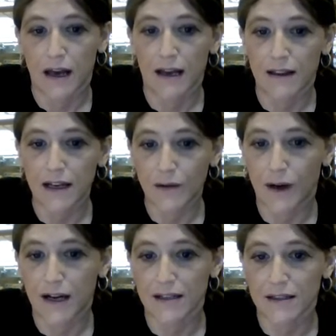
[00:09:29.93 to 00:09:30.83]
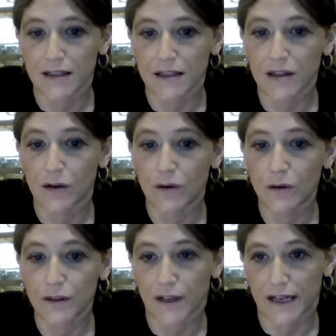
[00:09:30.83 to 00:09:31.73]
And likewise, in the
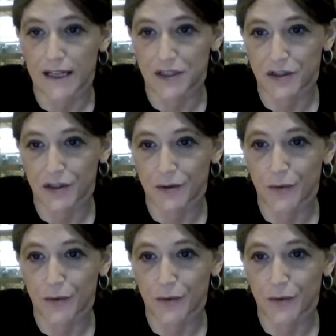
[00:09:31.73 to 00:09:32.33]
older age group,